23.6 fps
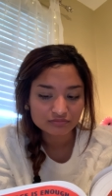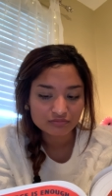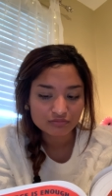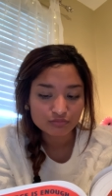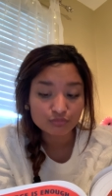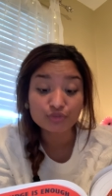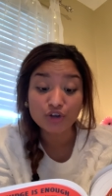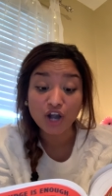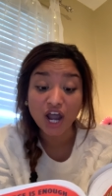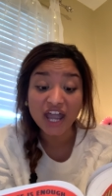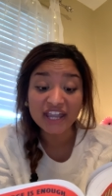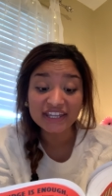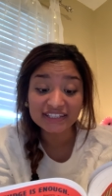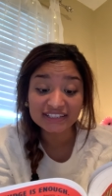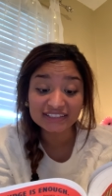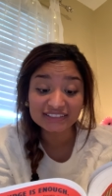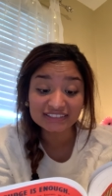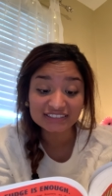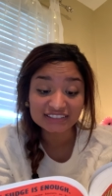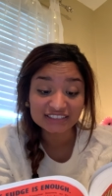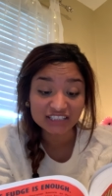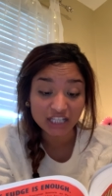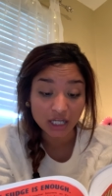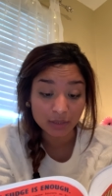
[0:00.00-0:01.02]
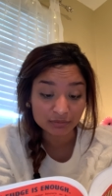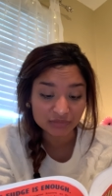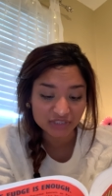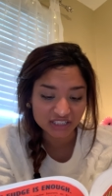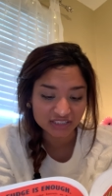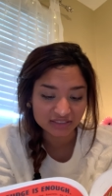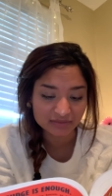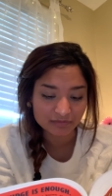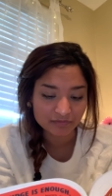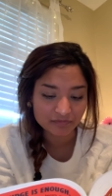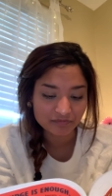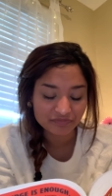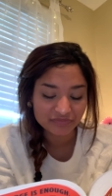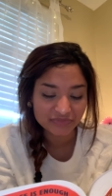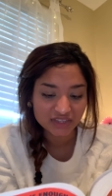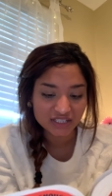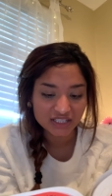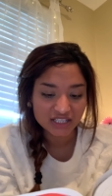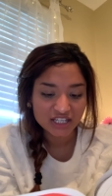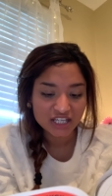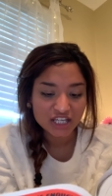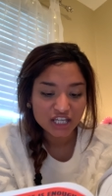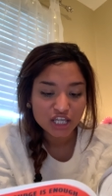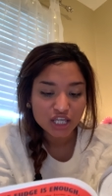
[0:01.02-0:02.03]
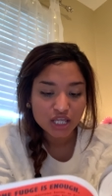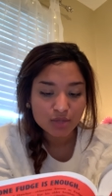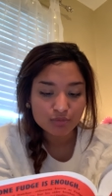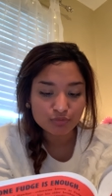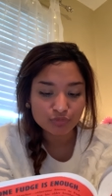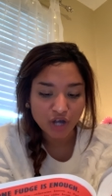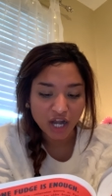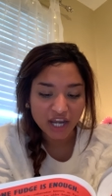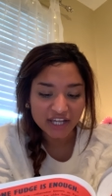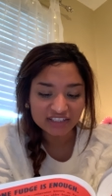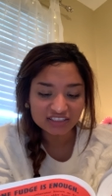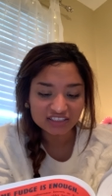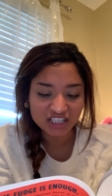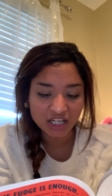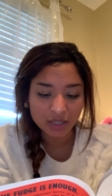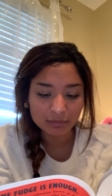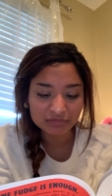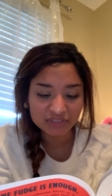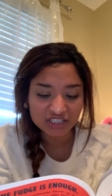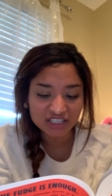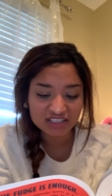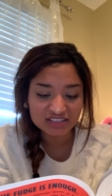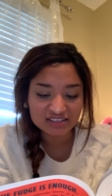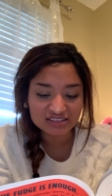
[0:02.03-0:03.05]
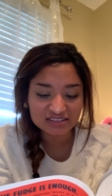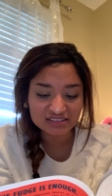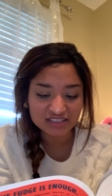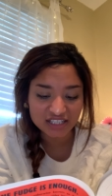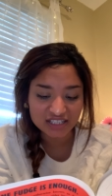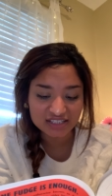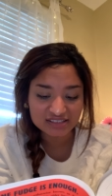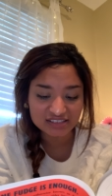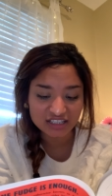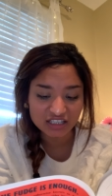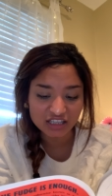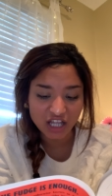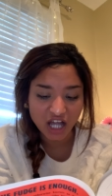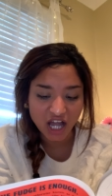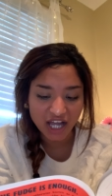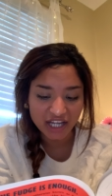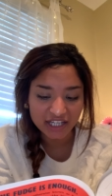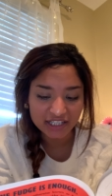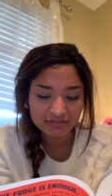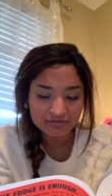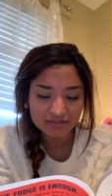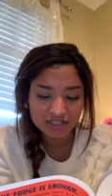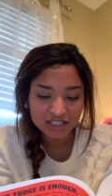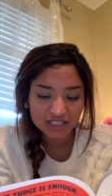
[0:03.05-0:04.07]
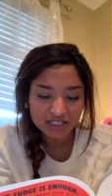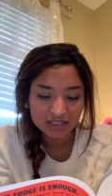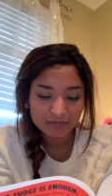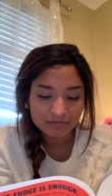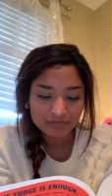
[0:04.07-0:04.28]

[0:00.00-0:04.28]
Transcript: Brian Tumpkin. Brian Tumpkin is alive?